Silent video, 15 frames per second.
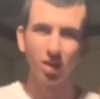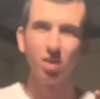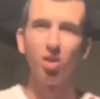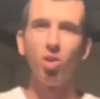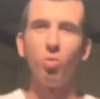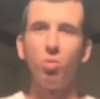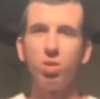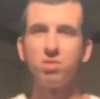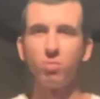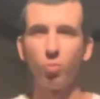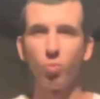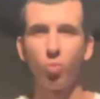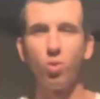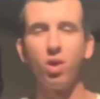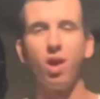or what,
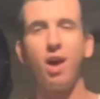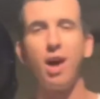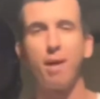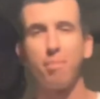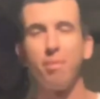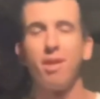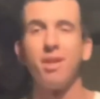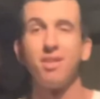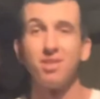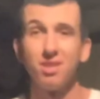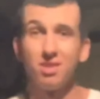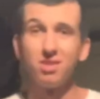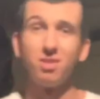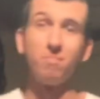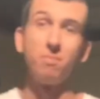what operating
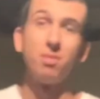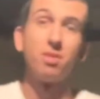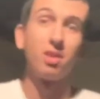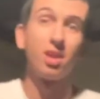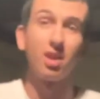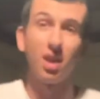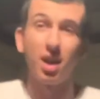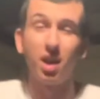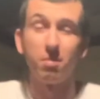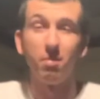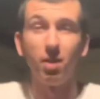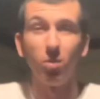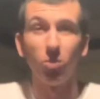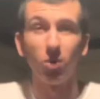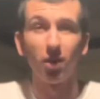system the card
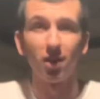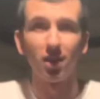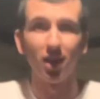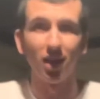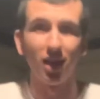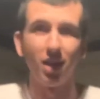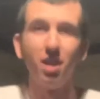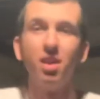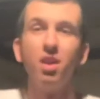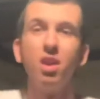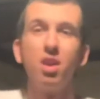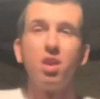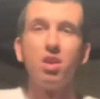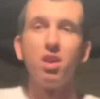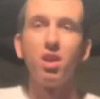may work on,
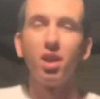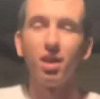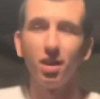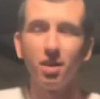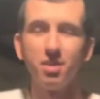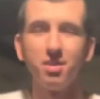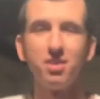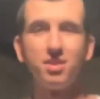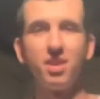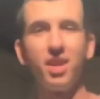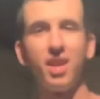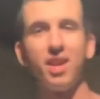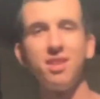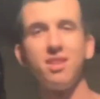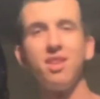you got to
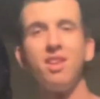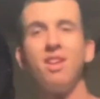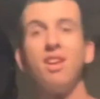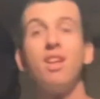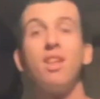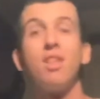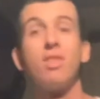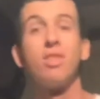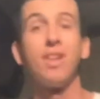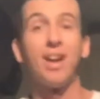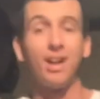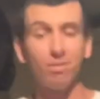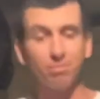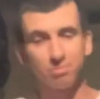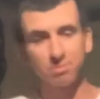understand
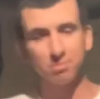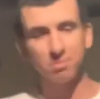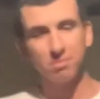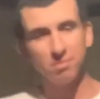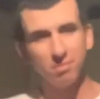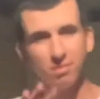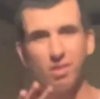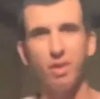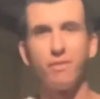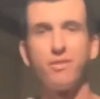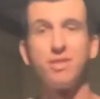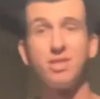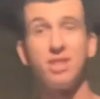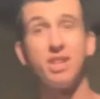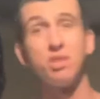that if
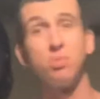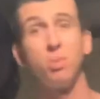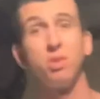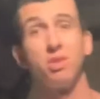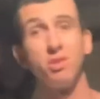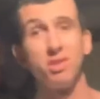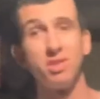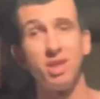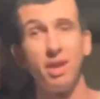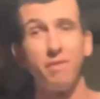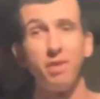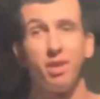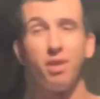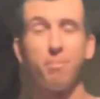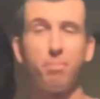it says Windows
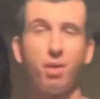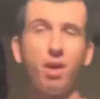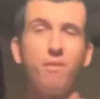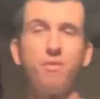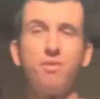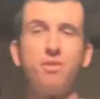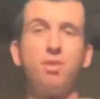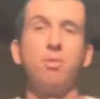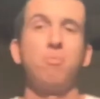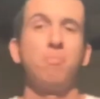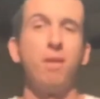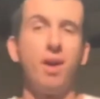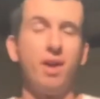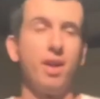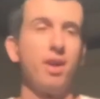7 and above, don't
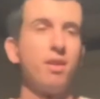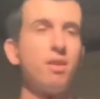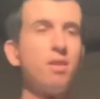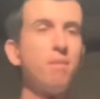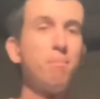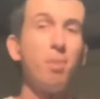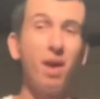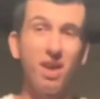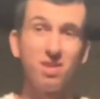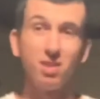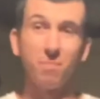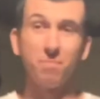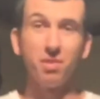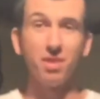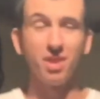buy it. Buy
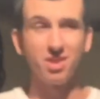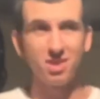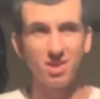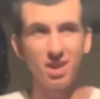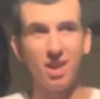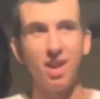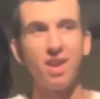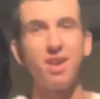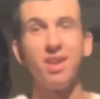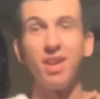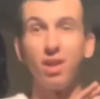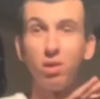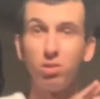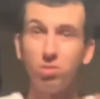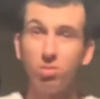something that set,
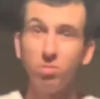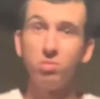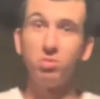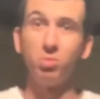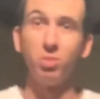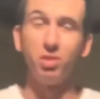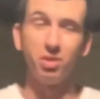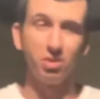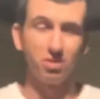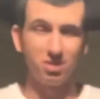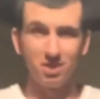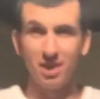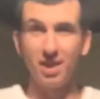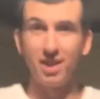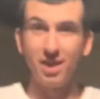includes Windows
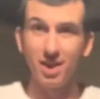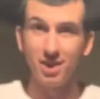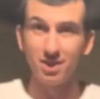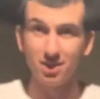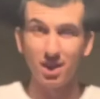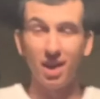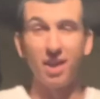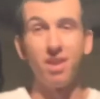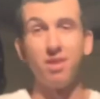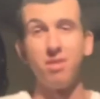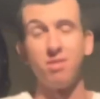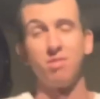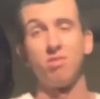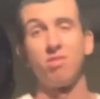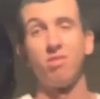10 inside of the
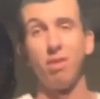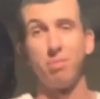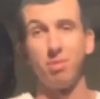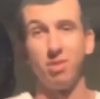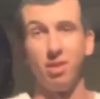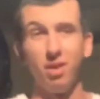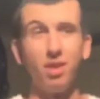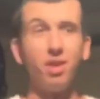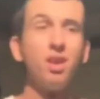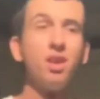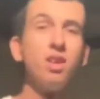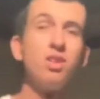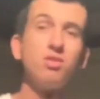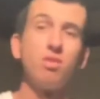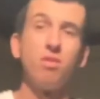description
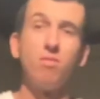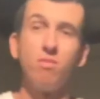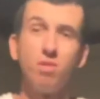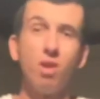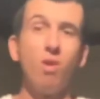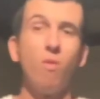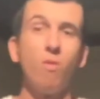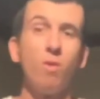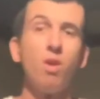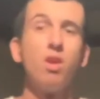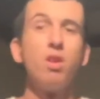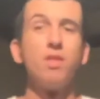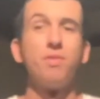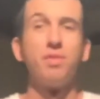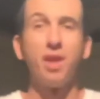so you know
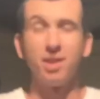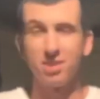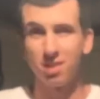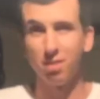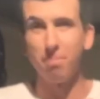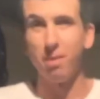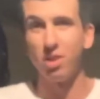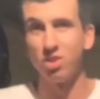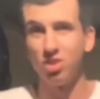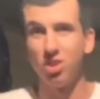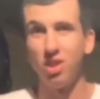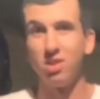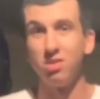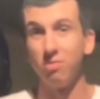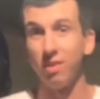that's the best
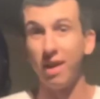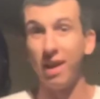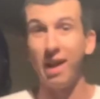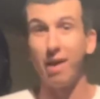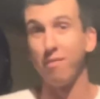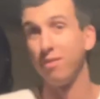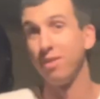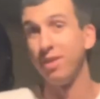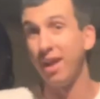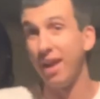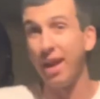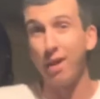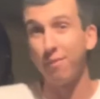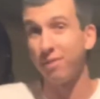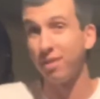chance you have. And then
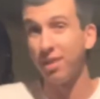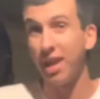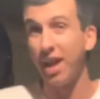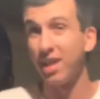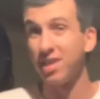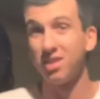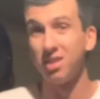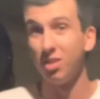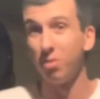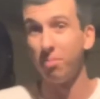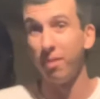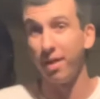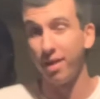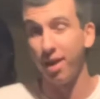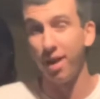after that, it still
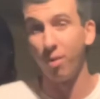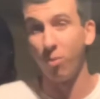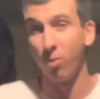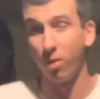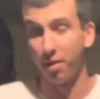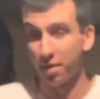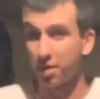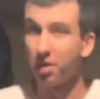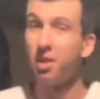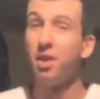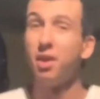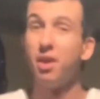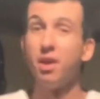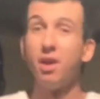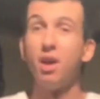may not work.
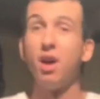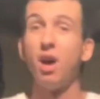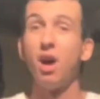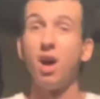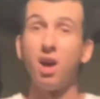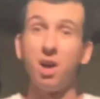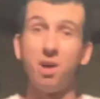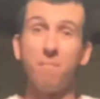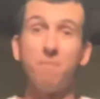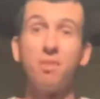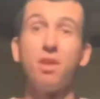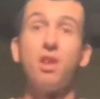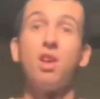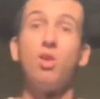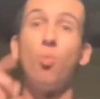Um,
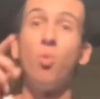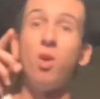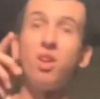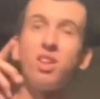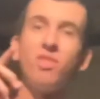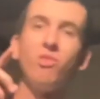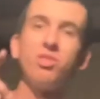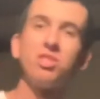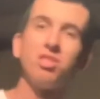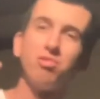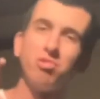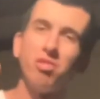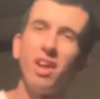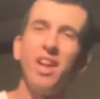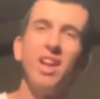what what's
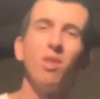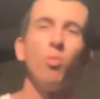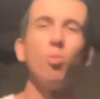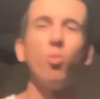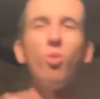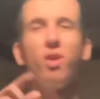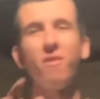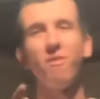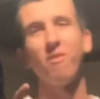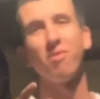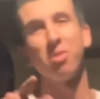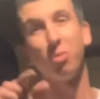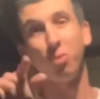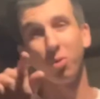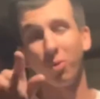great? What
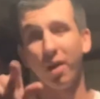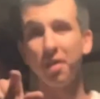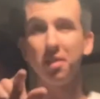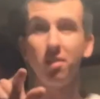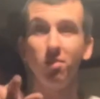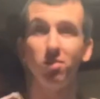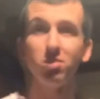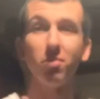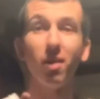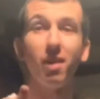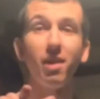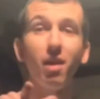what do I use my